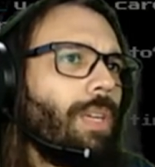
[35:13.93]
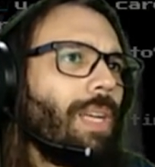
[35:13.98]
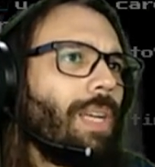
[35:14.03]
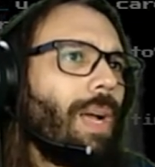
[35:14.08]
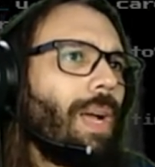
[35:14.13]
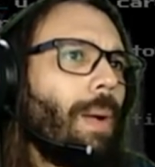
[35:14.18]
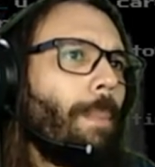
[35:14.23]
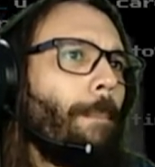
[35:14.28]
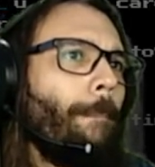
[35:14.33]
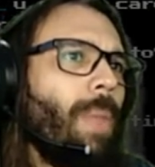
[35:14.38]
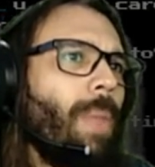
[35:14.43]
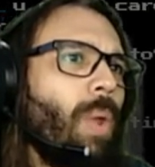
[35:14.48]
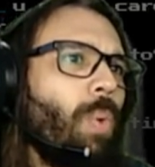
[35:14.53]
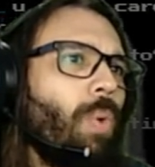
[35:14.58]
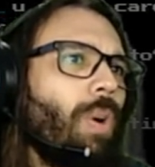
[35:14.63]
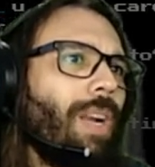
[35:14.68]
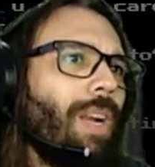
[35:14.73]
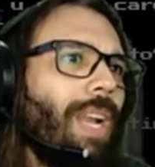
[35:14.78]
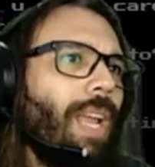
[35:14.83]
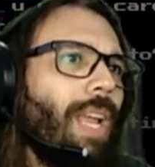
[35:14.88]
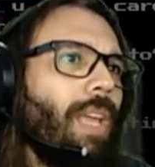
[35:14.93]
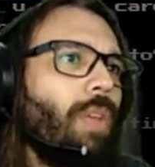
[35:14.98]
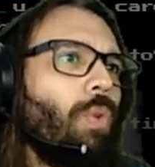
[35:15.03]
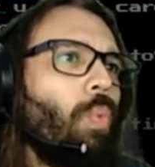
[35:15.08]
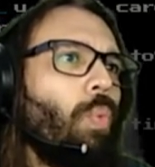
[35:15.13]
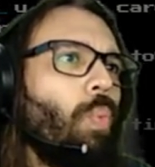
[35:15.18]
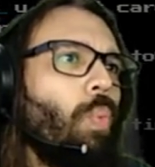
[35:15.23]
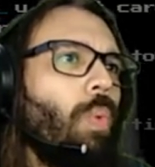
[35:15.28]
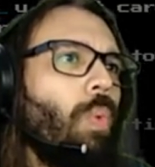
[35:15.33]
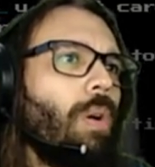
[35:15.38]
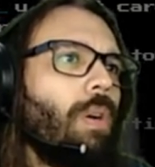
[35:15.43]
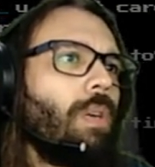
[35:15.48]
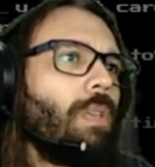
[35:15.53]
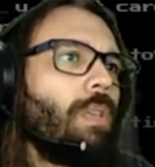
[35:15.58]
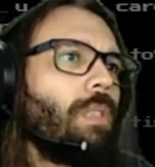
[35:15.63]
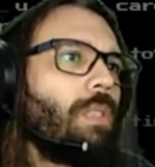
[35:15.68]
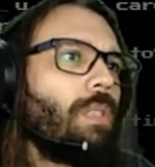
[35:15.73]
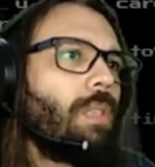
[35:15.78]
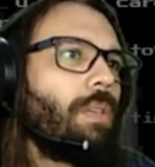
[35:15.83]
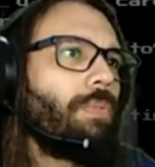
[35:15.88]
a mirror-like water
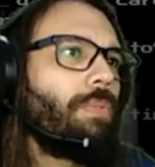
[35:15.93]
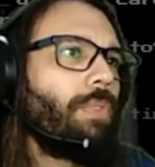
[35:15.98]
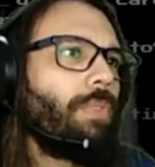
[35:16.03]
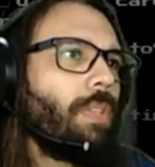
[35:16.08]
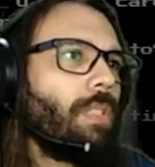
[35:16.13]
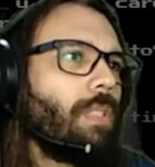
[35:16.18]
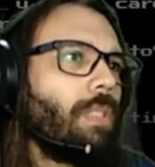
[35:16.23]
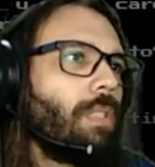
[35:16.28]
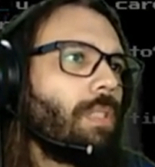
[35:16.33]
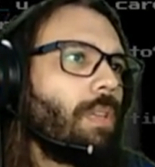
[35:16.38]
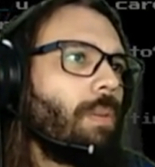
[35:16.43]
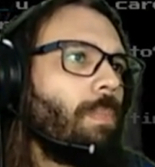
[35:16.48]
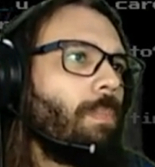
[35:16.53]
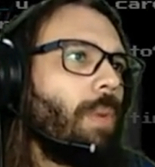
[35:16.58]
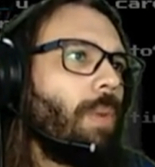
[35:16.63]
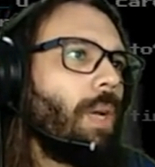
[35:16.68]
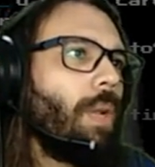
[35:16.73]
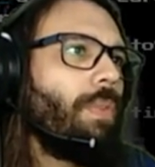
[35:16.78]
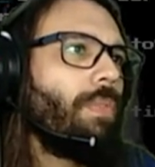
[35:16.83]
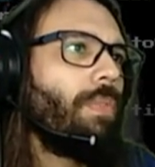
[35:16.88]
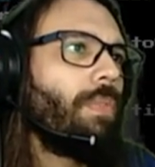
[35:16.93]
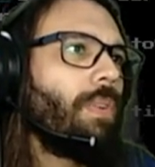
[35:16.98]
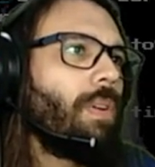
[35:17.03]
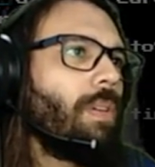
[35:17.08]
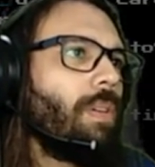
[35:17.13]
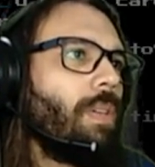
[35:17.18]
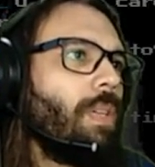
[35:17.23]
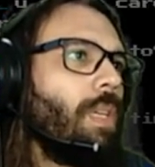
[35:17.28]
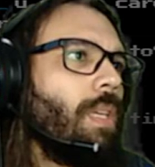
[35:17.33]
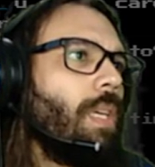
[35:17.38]
surface combined with a